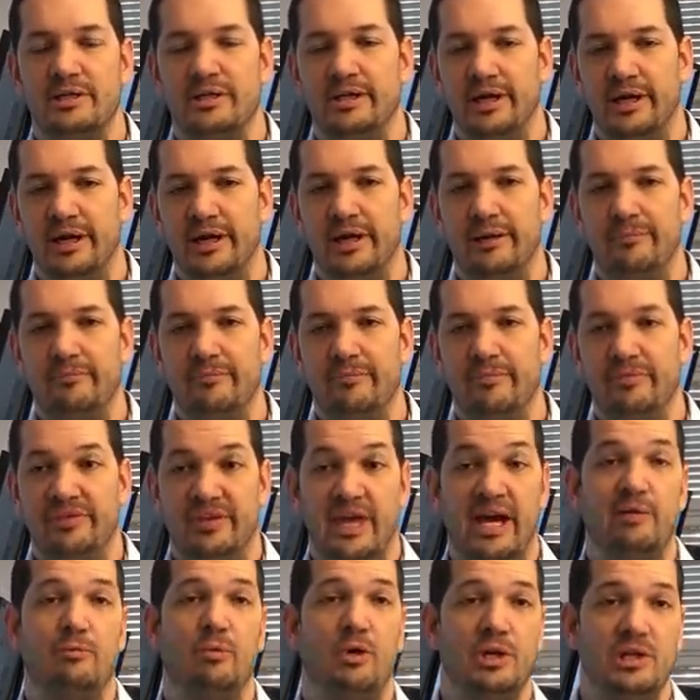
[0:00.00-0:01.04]
Um,
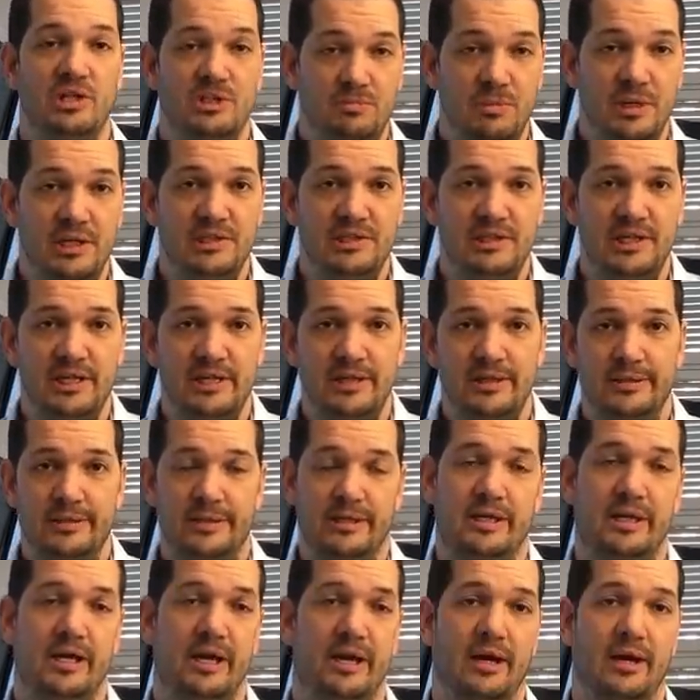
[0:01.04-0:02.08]
that one is missing.
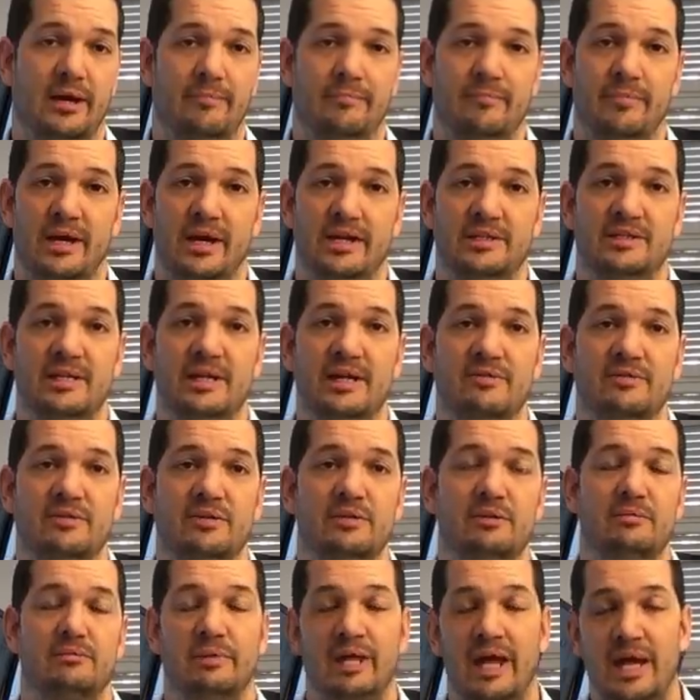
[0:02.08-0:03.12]
Um, it's
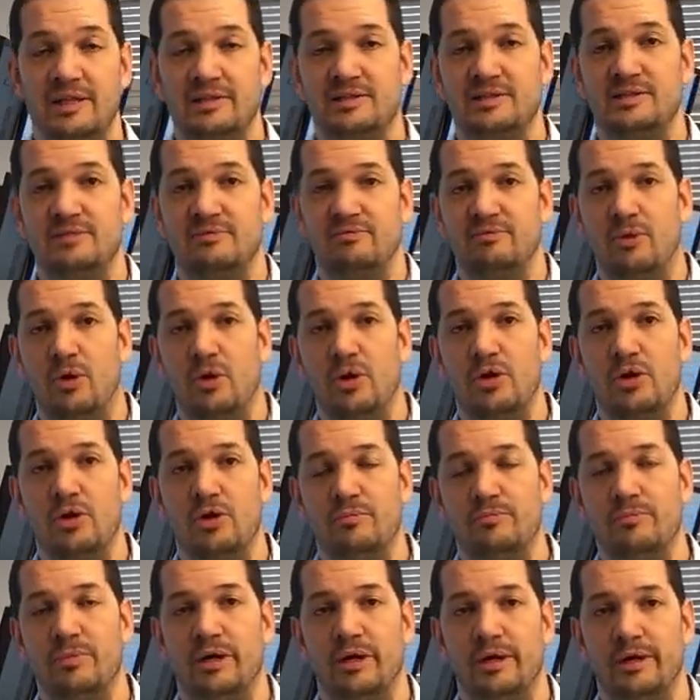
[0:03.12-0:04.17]
even less
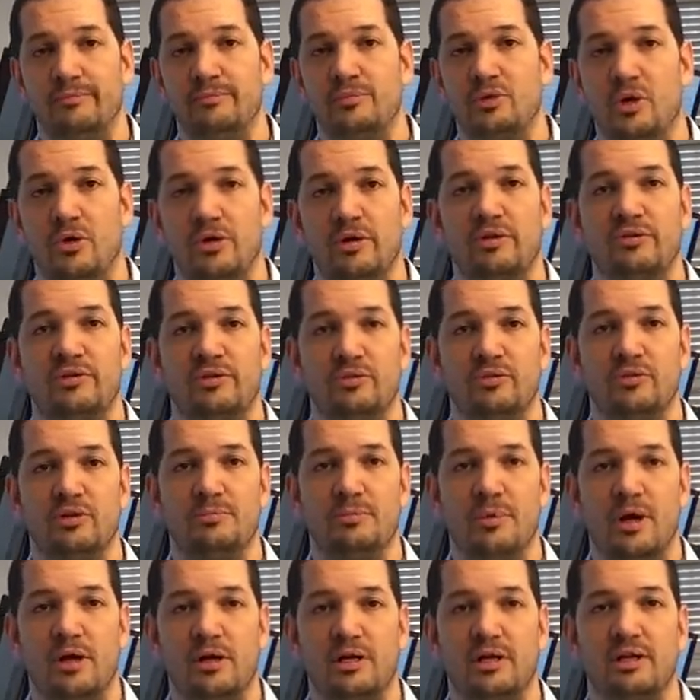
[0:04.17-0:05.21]
volume um, going through the
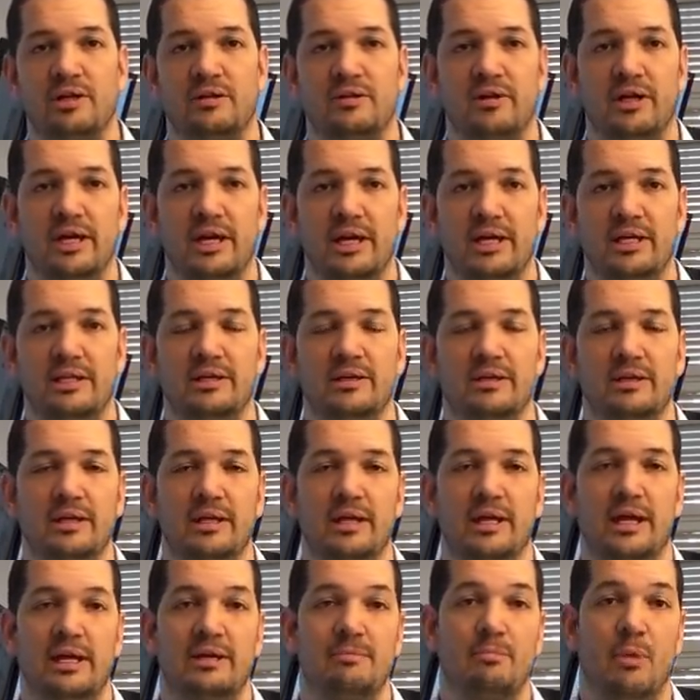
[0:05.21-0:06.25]
market in,
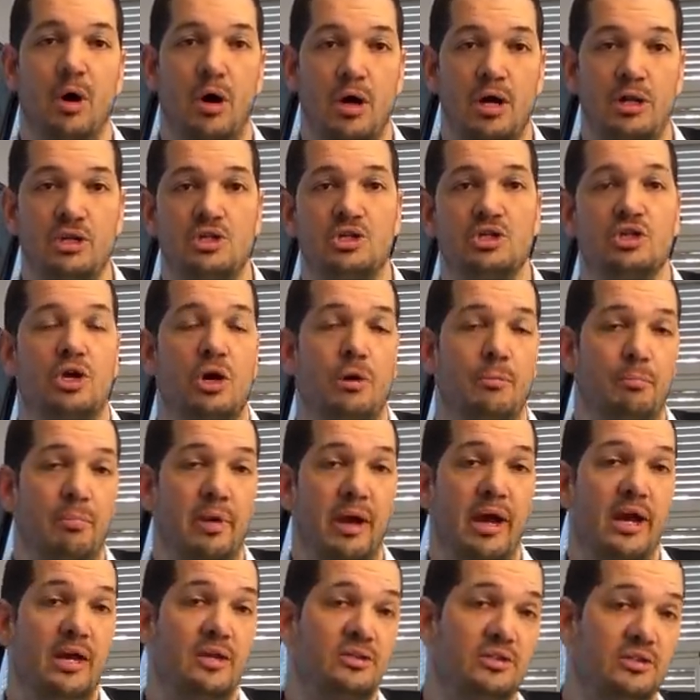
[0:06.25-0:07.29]
in March
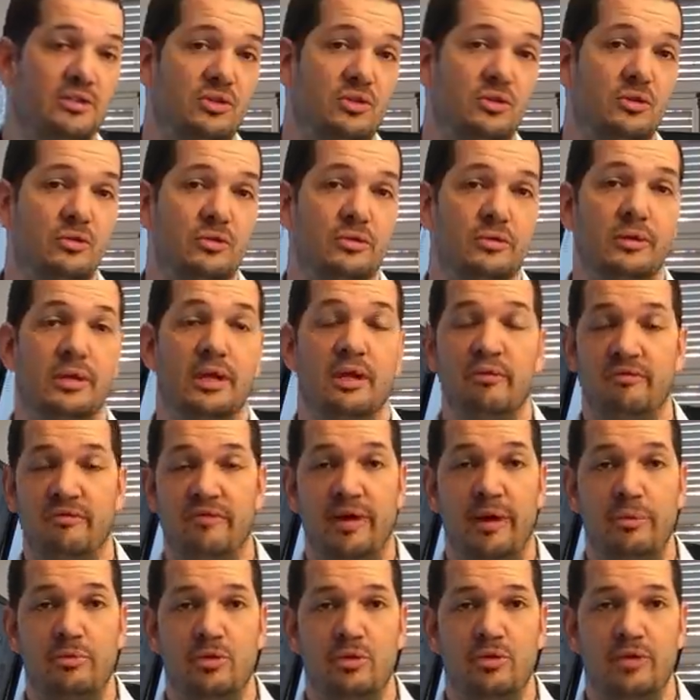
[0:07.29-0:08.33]
compared to
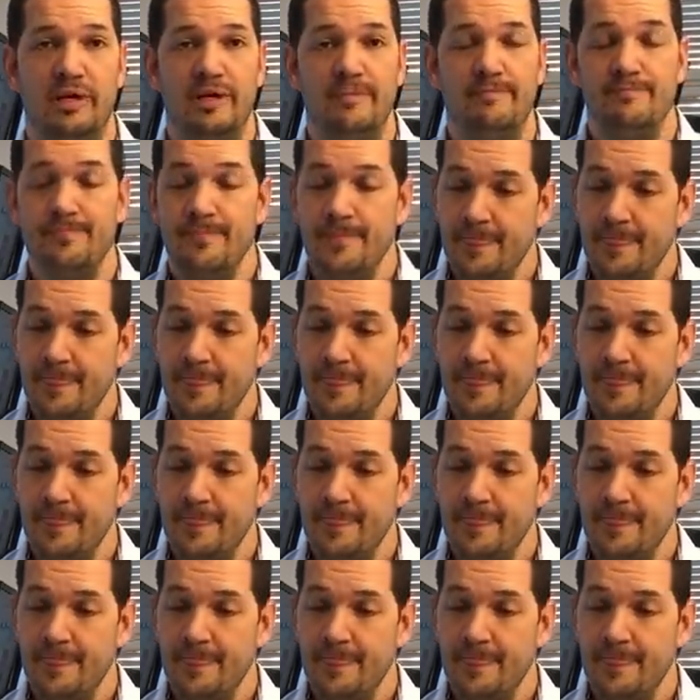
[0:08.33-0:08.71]
February.